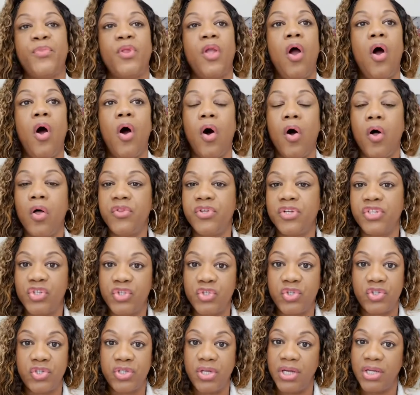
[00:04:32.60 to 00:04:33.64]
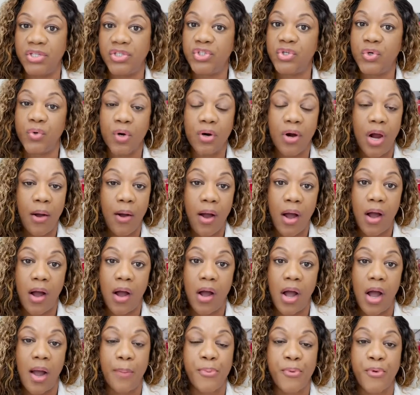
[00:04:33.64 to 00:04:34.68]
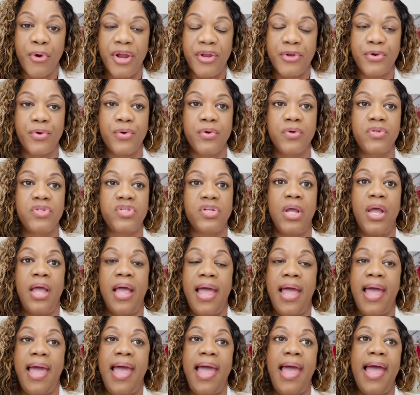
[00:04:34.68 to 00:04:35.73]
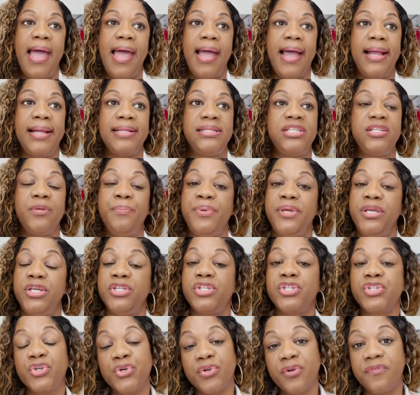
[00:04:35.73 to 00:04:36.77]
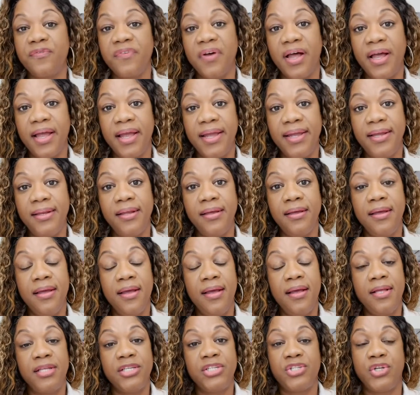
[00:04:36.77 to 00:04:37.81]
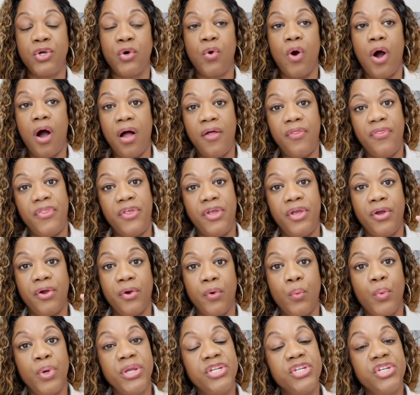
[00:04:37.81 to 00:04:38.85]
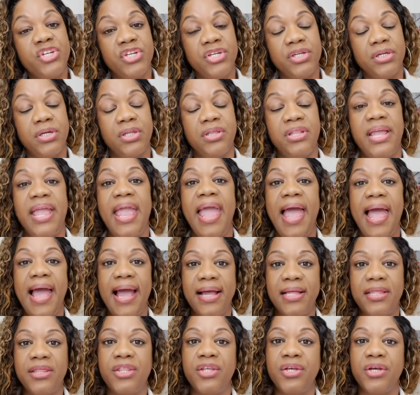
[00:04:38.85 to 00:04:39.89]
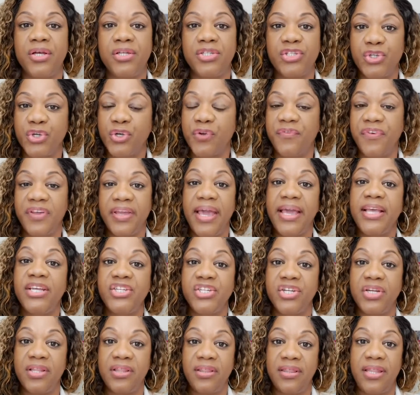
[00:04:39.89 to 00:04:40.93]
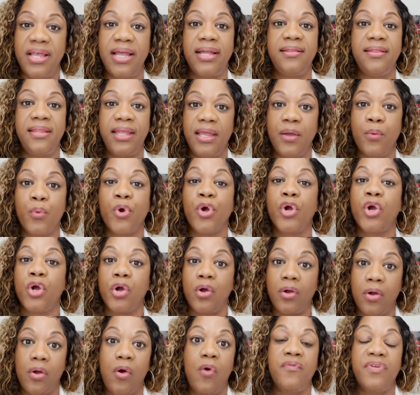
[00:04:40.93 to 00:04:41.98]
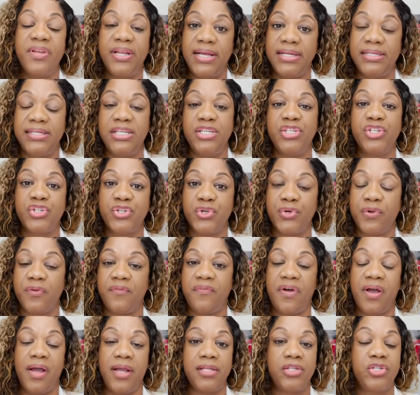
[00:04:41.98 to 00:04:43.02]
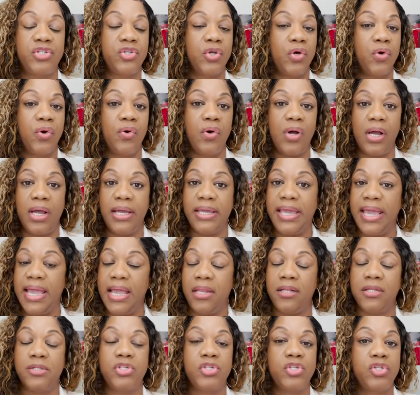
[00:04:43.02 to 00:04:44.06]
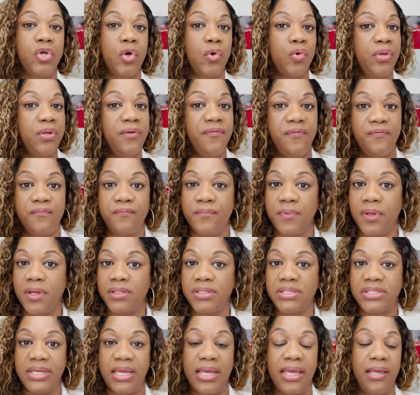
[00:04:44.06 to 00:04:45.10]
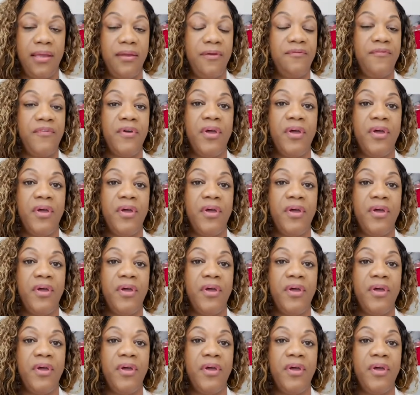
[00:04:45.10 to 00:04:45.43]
all the tour operators had to be certified. So on their windshield, they had the certification that they were COVID-19 certified. So again, totally safe.